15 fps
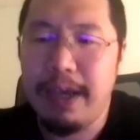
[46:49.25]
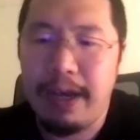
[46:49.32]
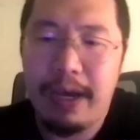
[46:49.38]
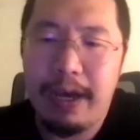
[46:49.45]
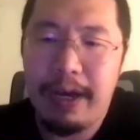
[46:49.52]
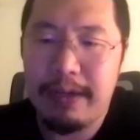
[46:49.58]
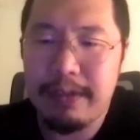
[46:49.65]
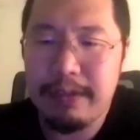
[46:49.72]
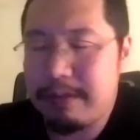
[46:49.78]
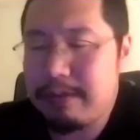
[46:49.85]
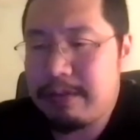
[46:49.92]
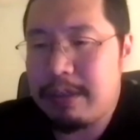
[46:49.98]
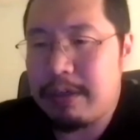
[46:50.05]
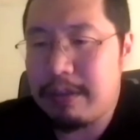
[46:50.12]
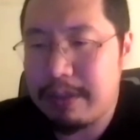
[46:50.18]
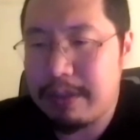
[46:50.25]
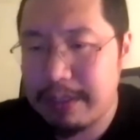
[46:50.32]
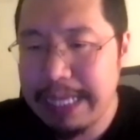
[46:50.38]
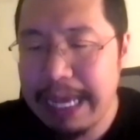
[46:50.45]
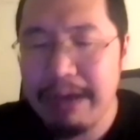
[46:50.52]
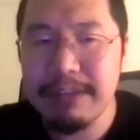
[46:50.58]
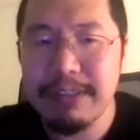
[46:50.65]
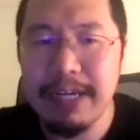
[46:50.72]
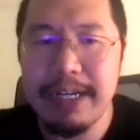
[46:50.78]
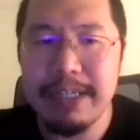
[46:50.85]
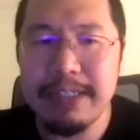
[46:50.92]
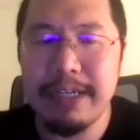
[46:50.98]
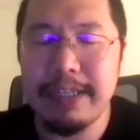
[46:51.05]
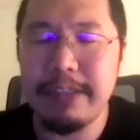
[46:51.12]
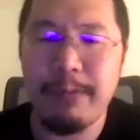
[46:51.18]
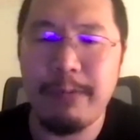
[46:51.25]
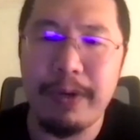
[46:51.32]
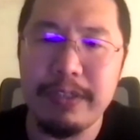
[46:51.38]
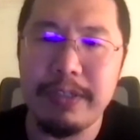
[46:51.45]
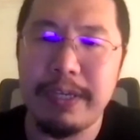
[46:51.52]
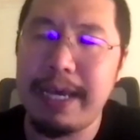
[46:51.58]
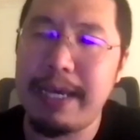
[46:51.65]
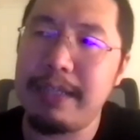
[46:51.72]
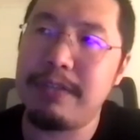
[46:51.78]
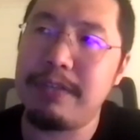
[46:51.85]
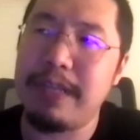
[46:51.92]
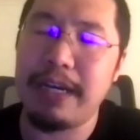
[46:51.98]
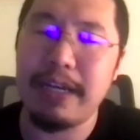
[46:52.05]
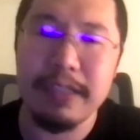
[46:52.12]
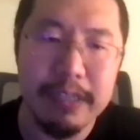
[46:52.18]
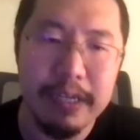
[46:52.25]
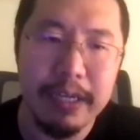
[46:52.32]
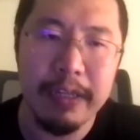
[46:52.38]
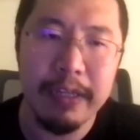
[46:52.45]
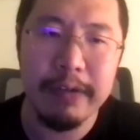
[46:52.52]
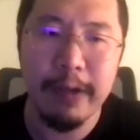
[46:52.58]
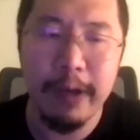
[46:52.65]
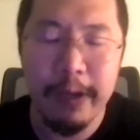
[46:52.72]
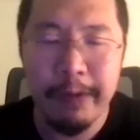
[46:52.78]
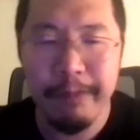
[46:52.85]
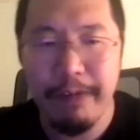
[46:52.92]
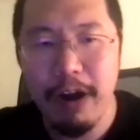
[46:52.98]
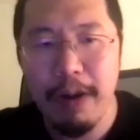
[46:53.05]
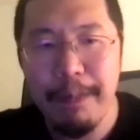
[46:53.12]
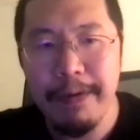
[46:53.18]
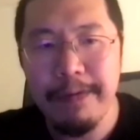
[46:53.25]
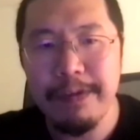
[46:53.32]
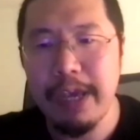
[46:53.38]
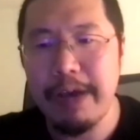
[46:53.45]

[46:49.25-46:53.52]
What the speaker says: The downside is that once you get into that container environment,